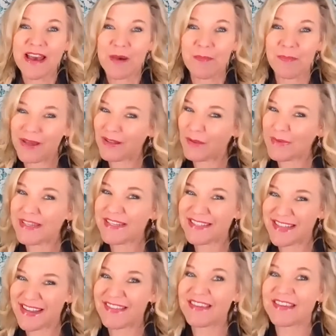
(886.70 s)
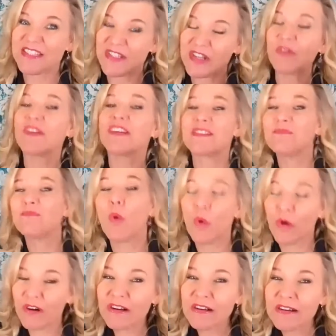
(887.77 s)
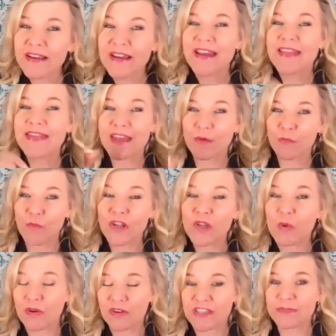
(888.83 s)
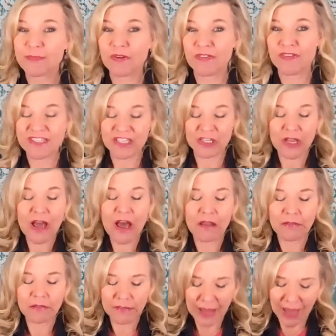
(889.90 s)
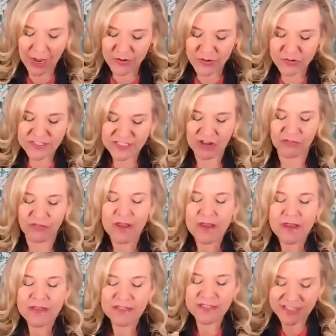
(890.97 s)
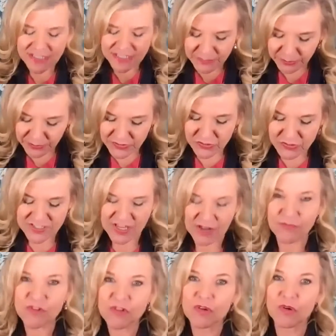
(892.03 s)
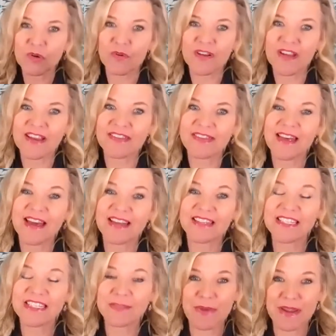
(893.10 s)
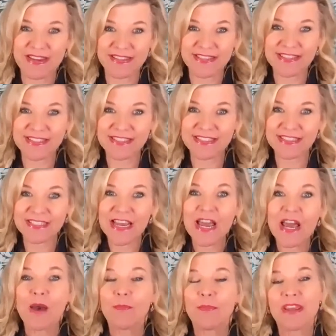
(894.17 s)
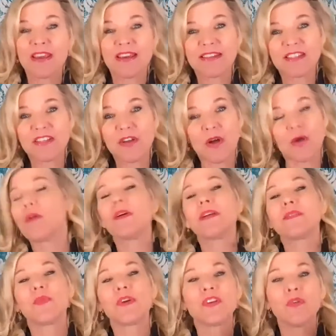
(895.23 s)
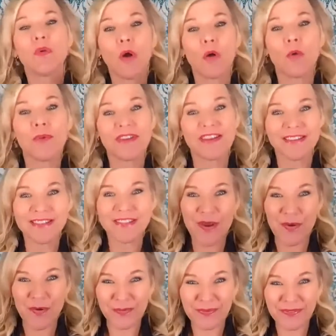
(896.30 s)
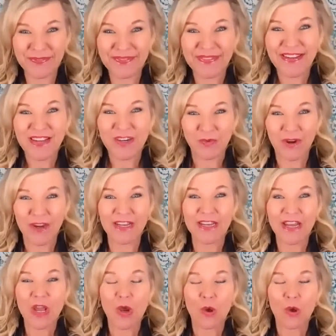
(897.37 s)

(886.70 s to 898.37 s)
But let me just say this, there is more than what you are experiencing. Allow yourself, discipline yourself to create that space. because, when you hope against hope, right?